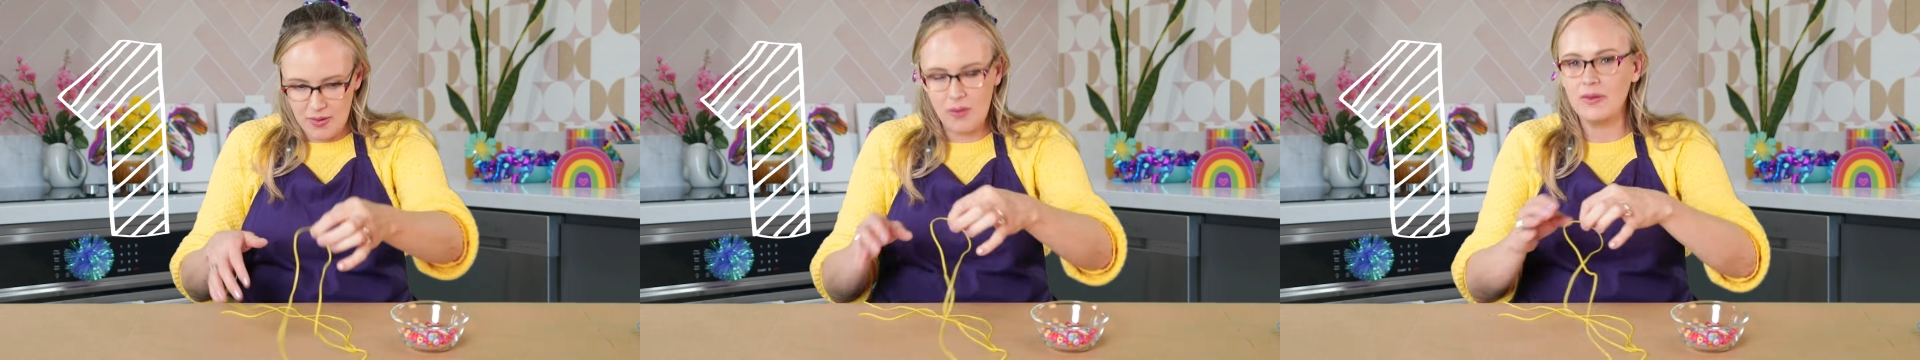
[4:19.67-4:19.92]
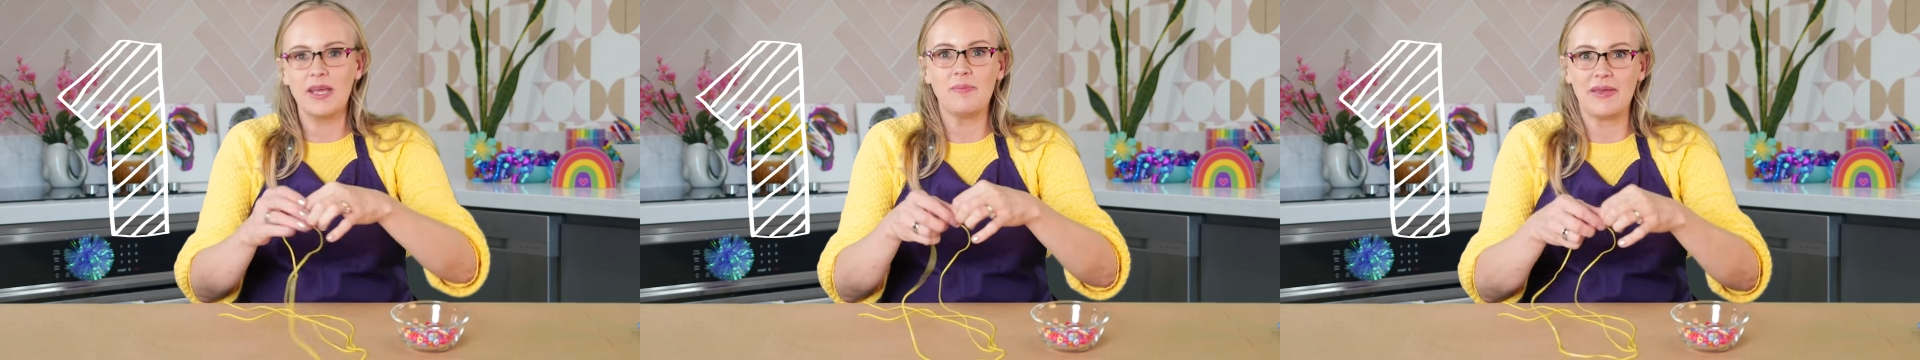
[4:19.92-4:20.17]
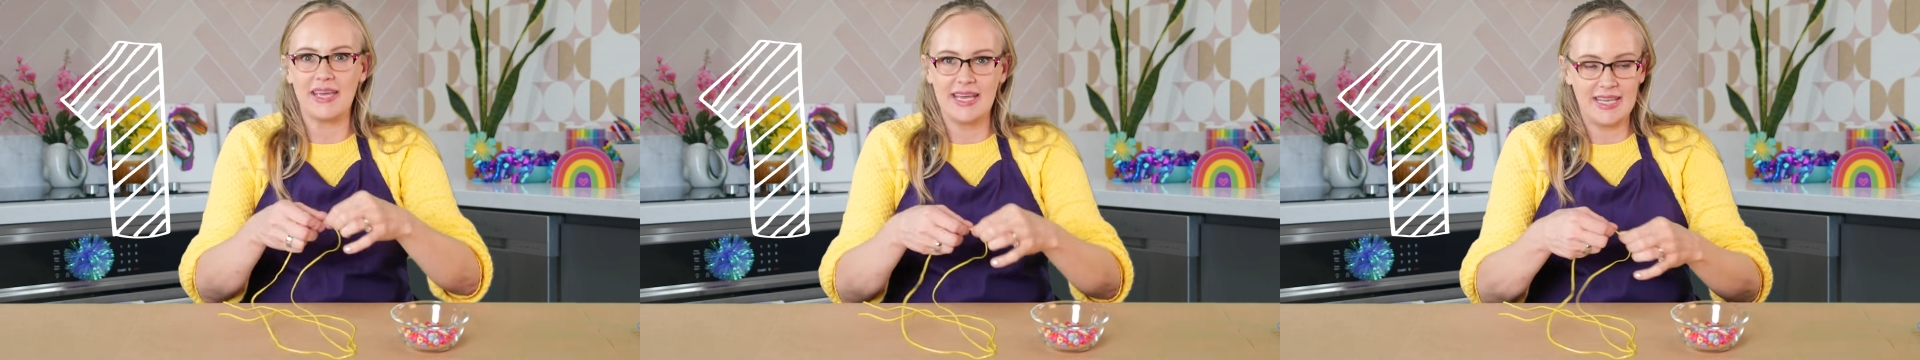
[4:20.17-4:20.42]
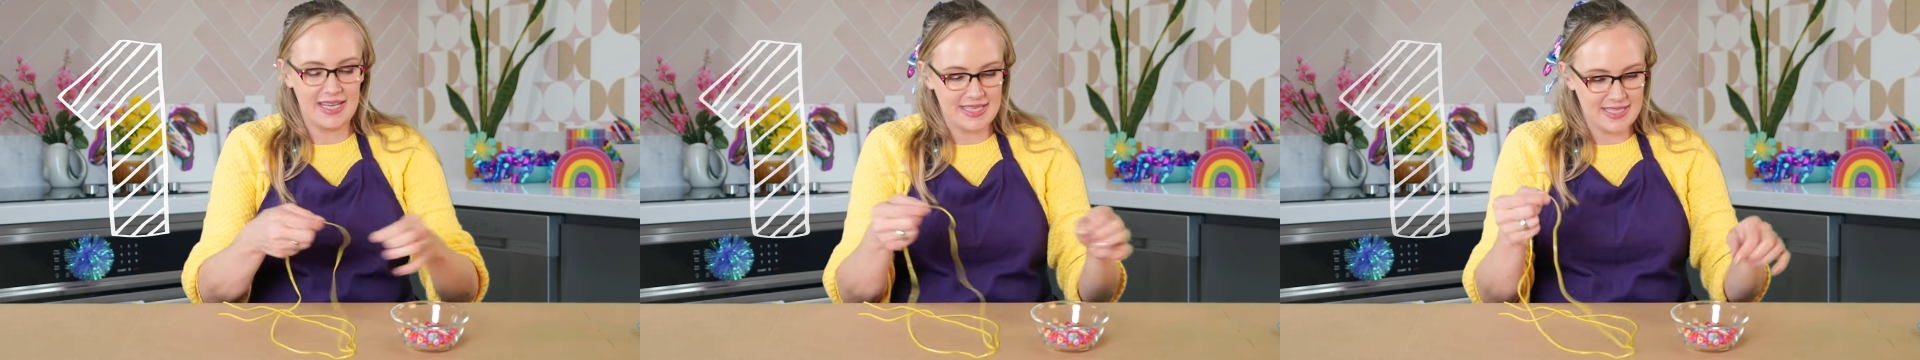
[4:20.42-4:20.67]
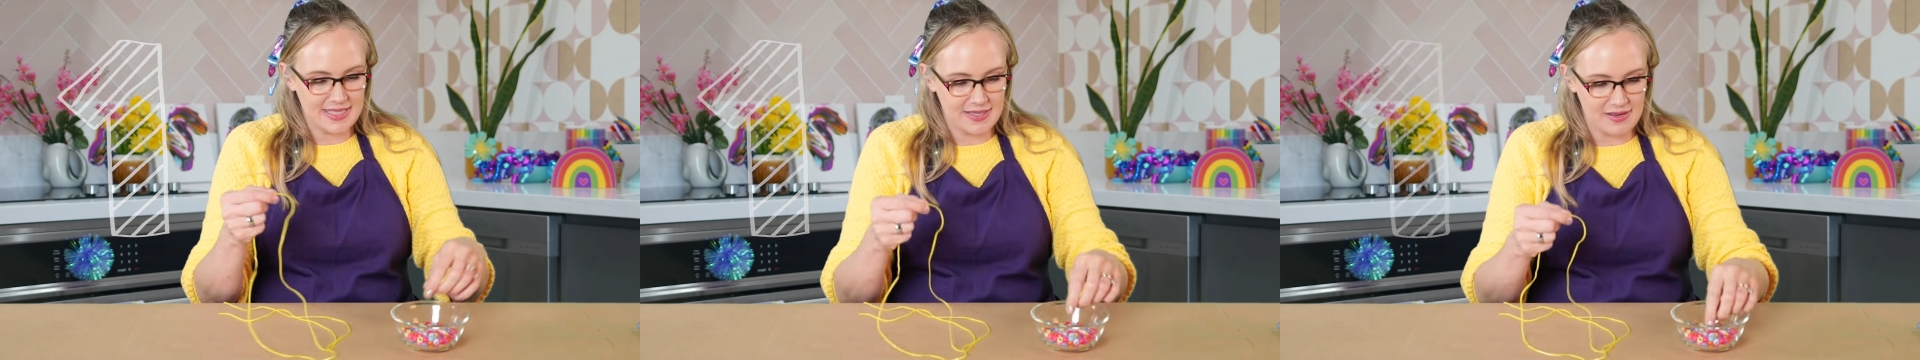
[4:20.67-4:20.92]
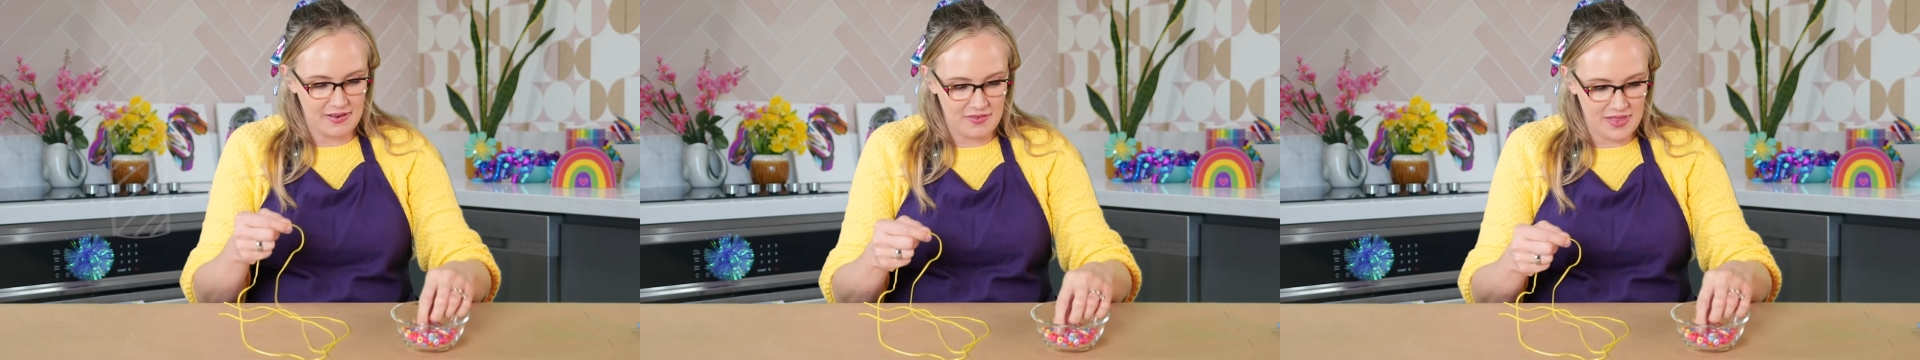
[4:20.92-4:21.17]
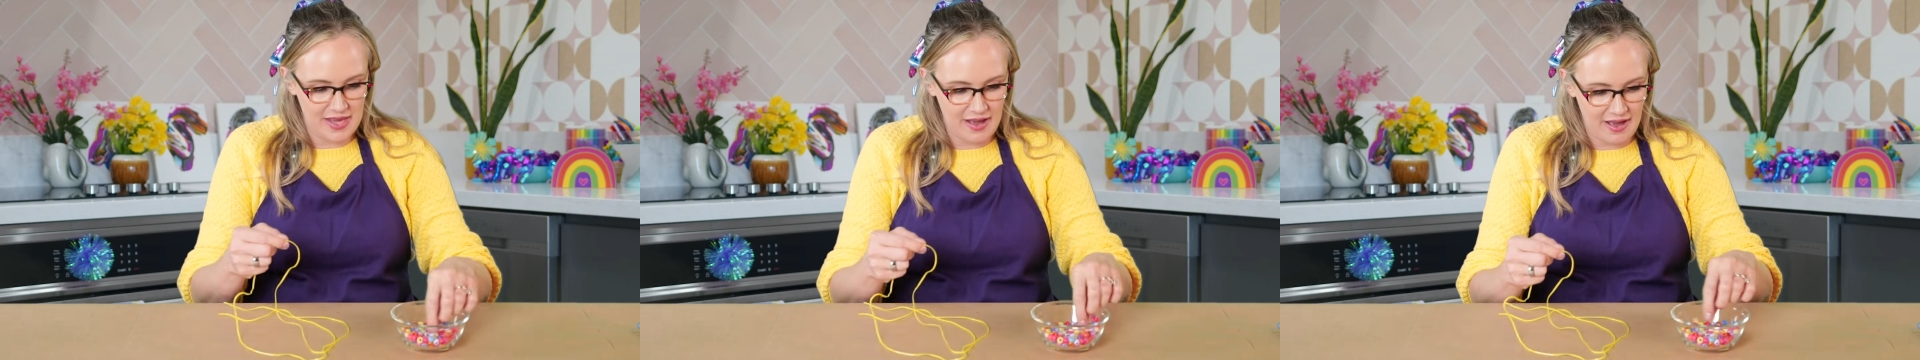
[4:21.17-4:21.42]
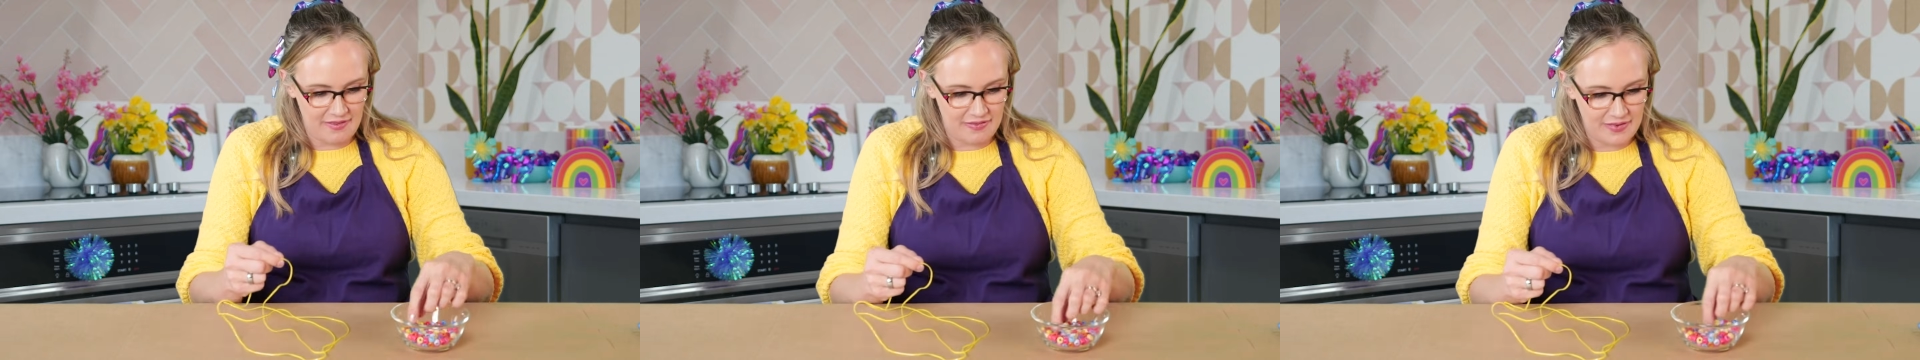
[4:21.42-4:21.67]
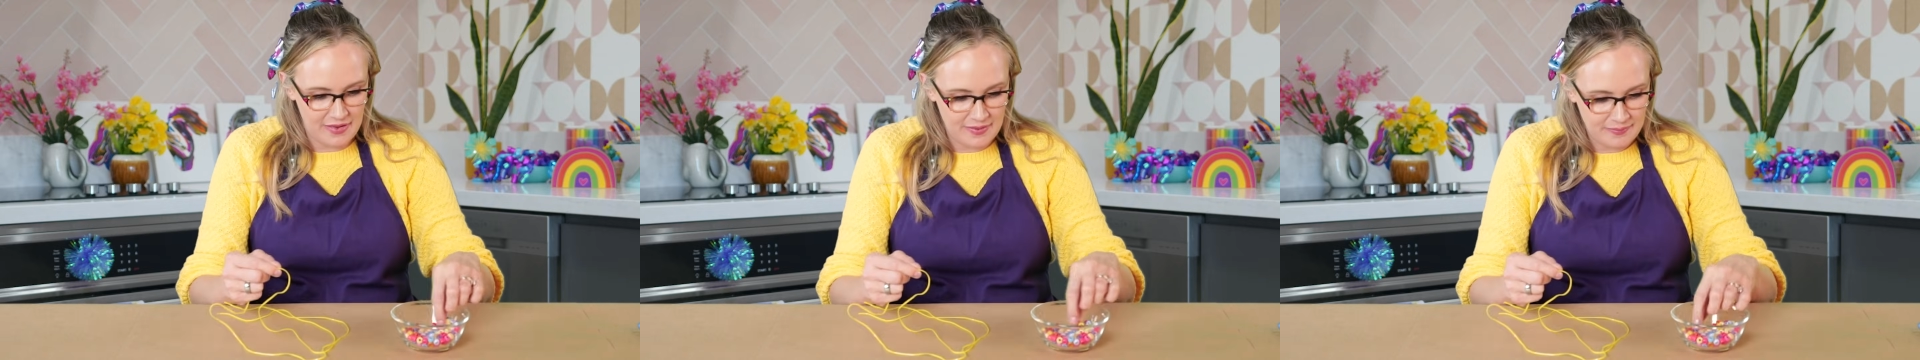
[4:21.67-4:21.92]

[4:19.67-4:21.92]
pony bead to start everything off.